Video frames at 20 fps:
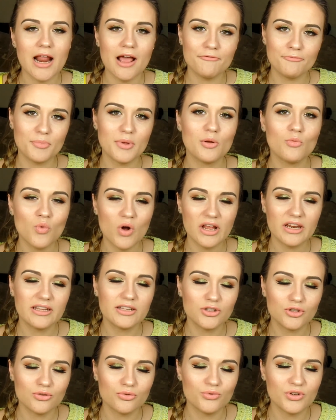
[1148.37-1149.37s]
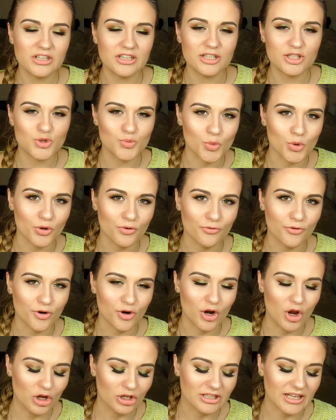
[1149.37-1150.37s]
I've been wanting to read this book for
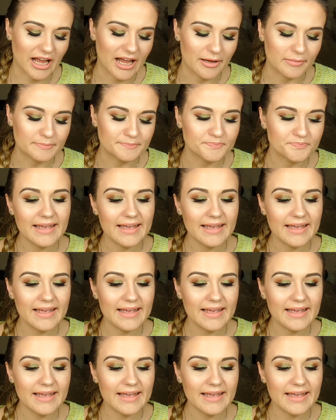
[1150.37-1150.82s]
a long time,